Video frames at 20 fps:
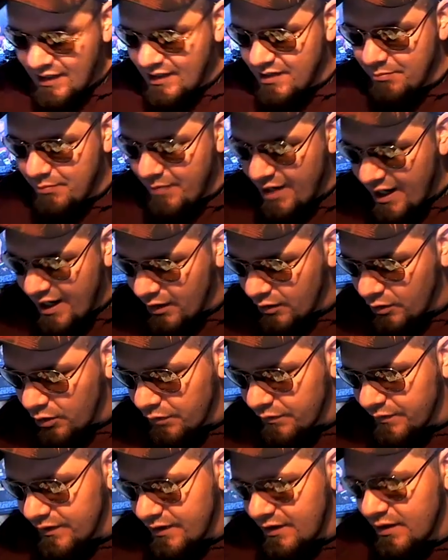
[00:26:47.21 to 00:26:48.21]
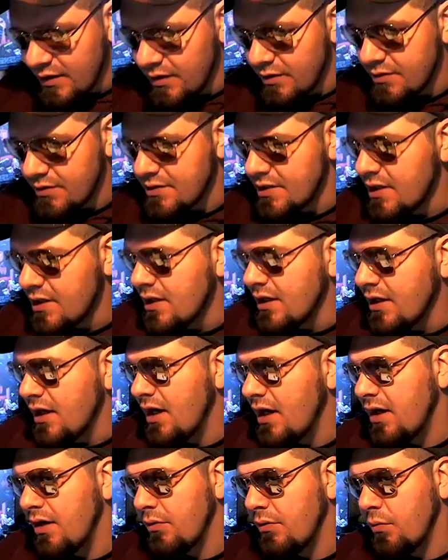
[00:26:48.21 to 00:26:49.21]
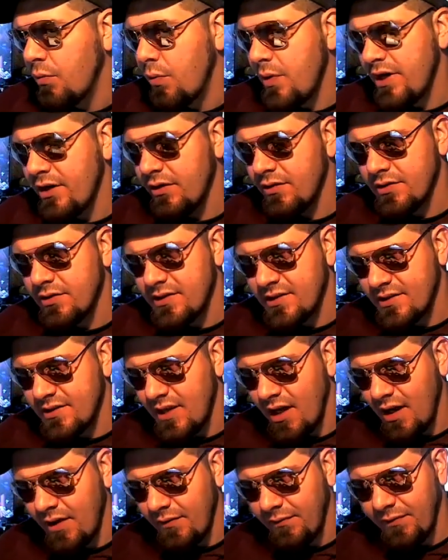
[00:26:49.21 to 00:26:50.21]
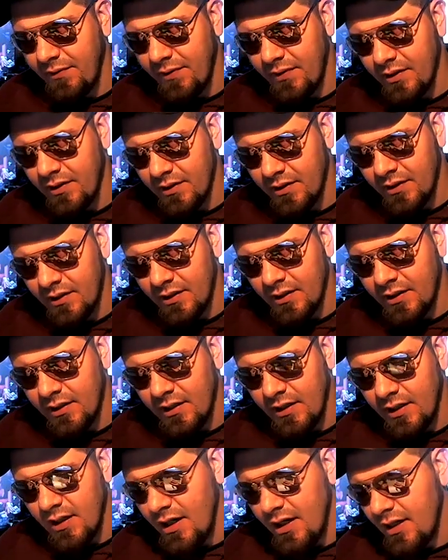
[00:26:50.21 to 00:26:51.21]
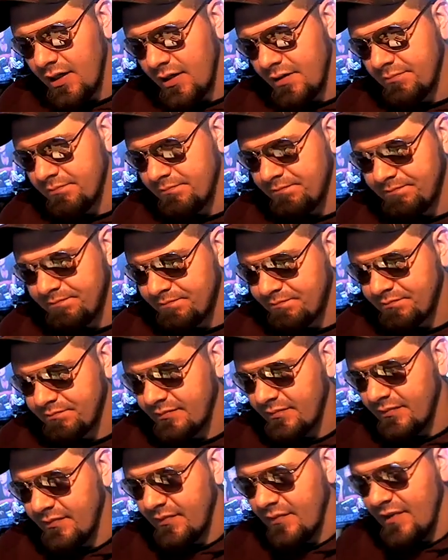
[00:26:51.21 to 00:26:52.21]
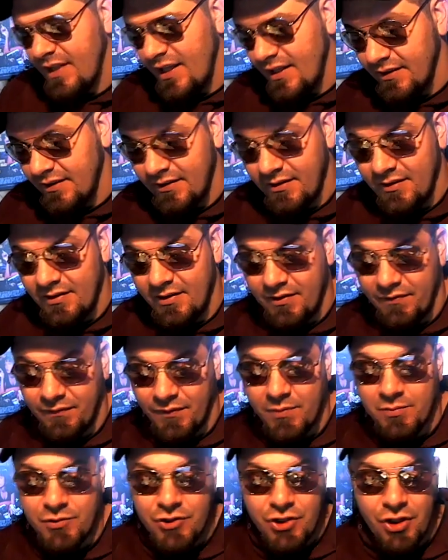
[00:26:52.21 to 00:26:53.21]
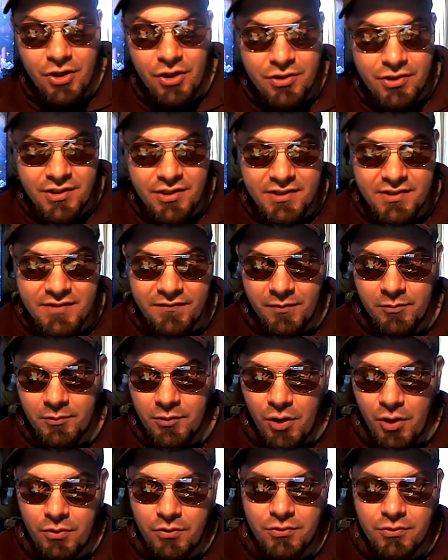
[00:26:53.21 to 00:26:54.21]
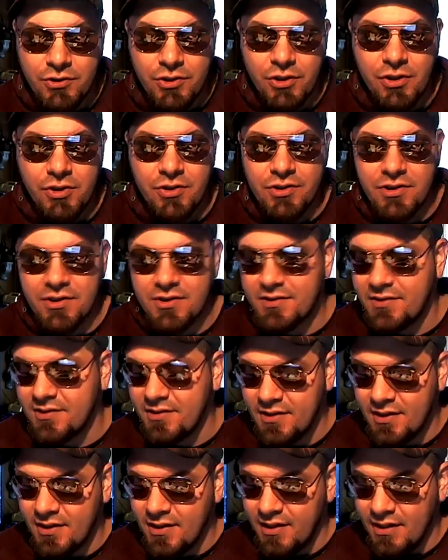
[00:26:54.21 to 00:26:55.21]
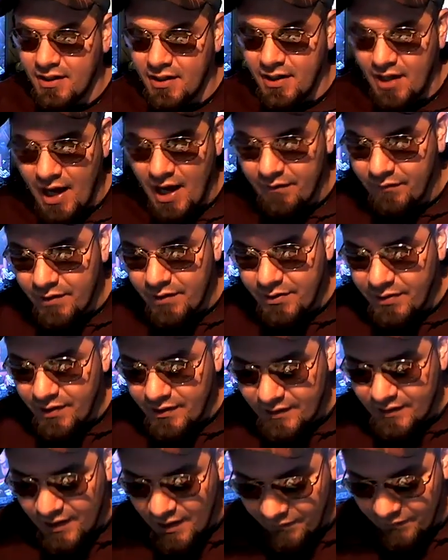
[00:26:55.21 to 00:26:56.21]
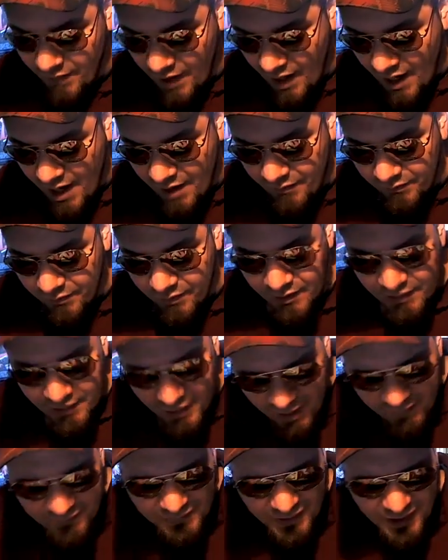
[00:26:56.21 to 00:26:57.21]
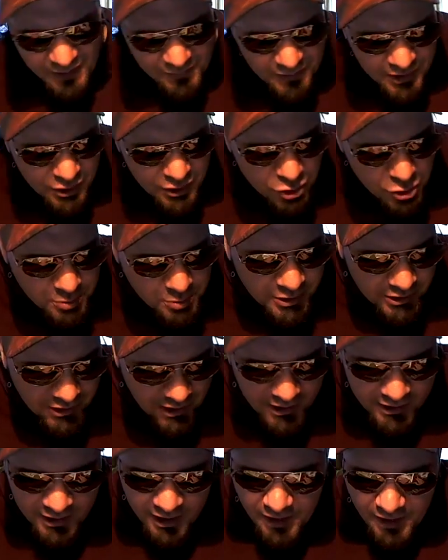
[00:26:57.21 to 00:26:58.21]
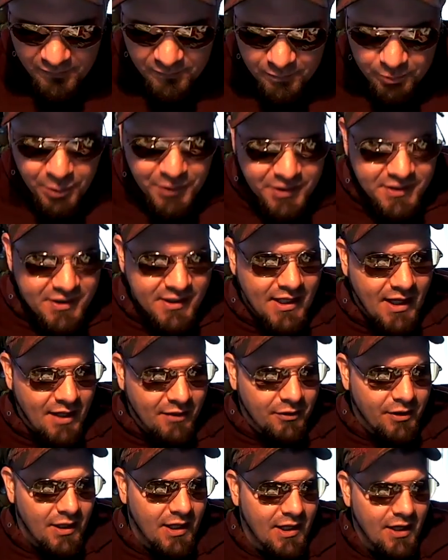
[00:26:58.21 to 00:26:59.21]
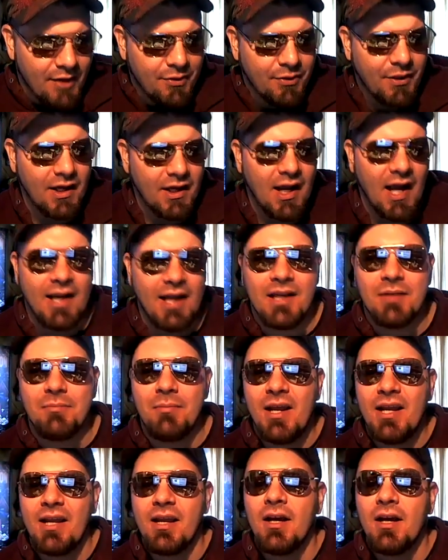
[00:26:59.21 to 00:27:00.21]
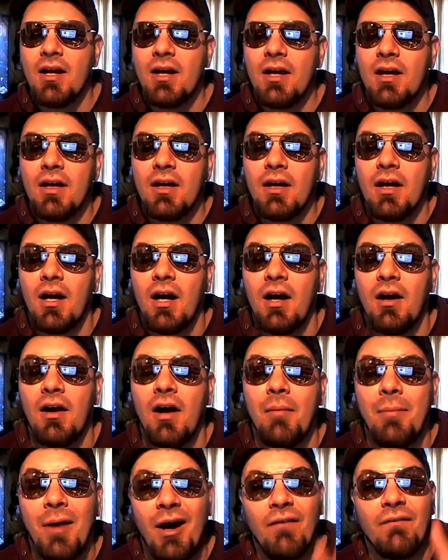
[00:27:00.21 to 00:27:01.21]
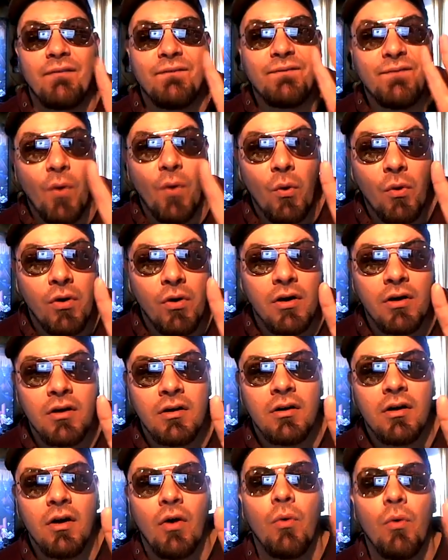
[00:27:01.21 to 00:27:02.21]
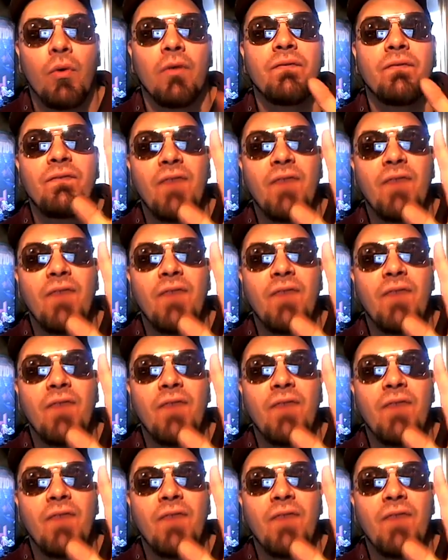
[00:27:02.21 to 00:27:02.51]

in the mail over the years, weird stuff that from churches, from local churches, everything that I've accumulated, I've put together, and I think I can make about 4 or